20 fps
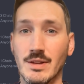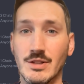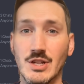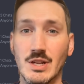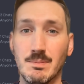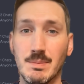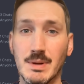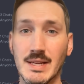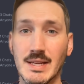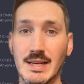
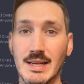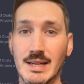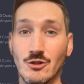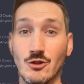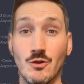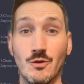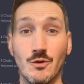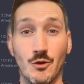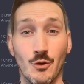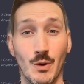GPTs
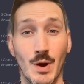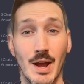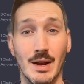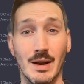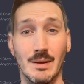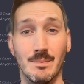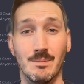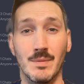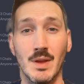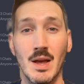you've
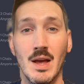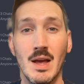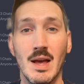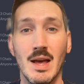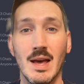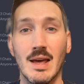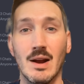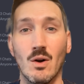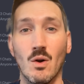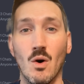created.
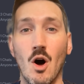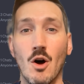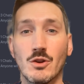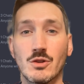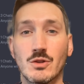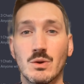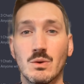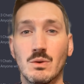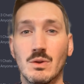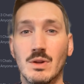And it'll
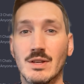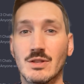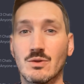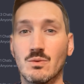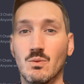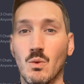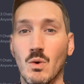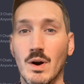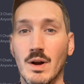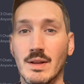also list
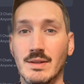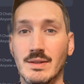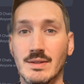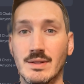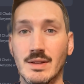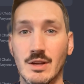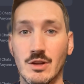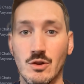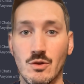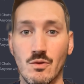ones
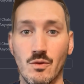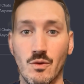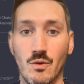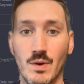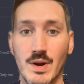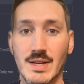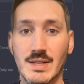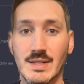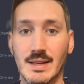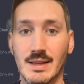that you've
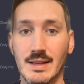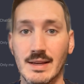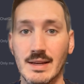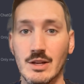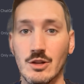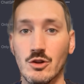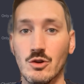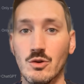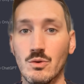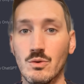recently
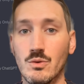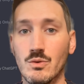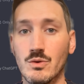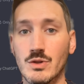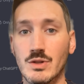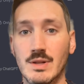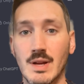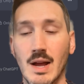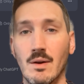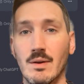
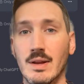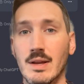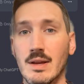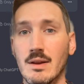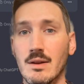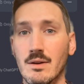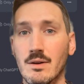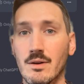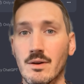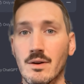used down
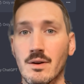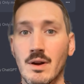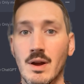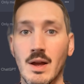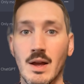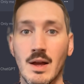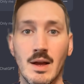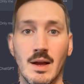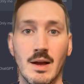here.